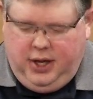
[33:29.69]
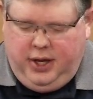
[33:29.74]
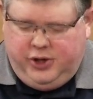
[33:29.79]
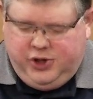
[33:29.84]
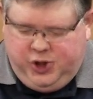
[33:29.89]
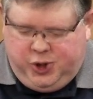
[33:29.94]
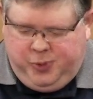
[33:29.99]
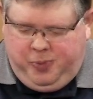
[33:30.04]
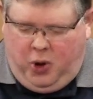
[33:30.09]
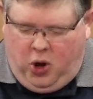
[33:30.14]

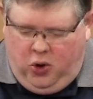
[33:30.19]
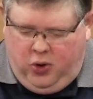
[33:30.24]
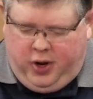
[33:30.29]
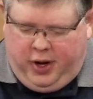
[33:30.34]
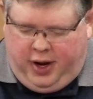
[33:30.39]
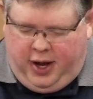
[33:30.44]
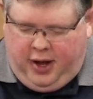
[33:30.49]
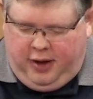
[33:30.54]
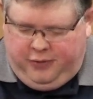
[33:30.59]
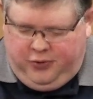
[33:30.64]

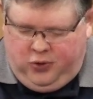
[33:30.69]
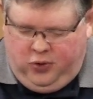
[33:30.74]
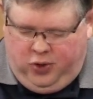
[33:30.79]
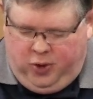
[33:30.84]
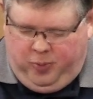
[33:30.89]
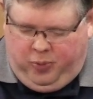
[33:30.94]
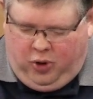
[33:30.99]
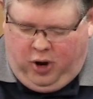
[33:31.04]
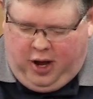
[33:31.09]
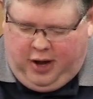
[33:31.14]
Spoken of through the
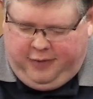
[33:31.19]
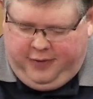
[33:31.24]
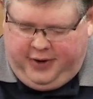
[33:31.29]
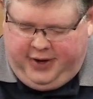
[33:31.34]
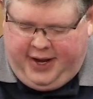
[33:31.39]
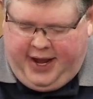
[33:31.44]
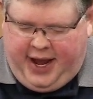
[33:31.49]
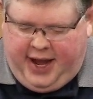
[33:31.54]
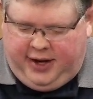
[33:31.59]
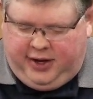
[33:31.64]
prophet
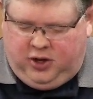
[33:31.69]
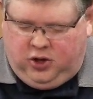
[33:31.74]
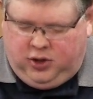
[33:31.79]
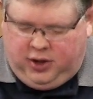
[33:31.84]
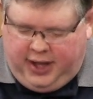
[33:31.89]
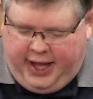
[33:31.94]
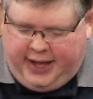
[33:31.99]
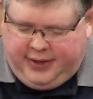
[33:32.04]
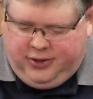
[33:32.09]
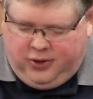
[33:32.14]
Daniel,
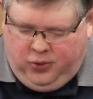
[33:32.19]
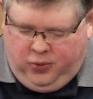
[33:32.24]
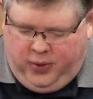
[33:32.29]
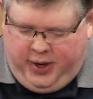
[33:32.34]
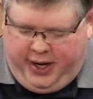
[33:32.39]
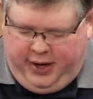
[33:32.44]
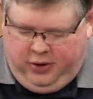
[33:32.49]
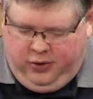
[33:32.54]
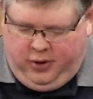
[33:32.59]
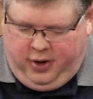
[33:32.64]
let the
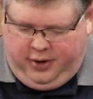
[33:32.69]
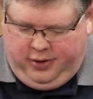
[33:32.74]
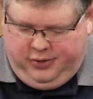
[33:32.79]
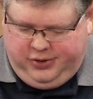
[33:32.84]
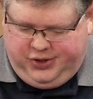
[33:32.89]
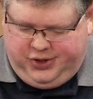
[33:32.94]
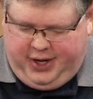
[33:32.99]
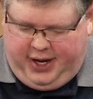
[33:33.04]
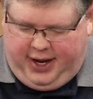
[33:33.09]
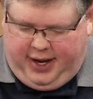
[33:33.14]
reader
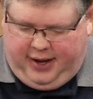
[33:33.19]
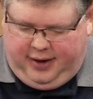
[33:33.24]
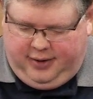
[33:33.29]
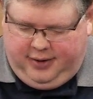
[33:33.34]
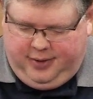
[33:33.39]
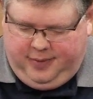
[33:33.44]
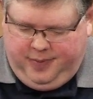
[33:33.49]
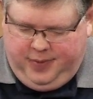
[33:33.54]
understand.